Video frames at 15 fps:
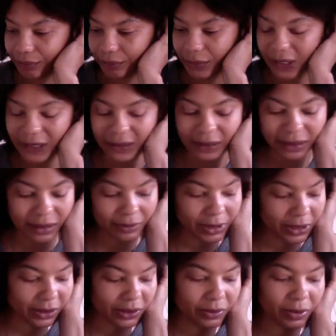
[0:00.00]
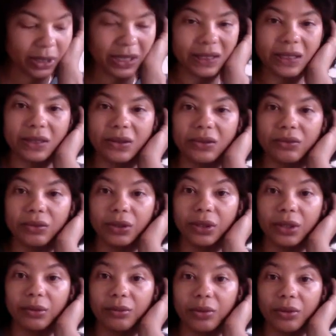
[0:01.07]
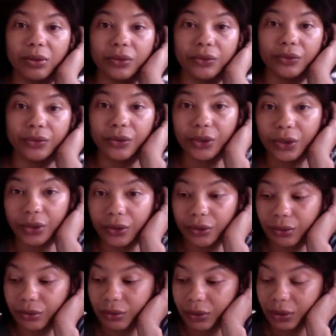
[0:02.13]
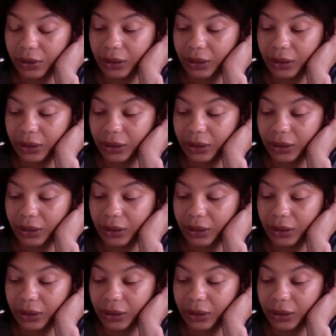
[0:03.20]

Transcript: because it seems like this process is really important for you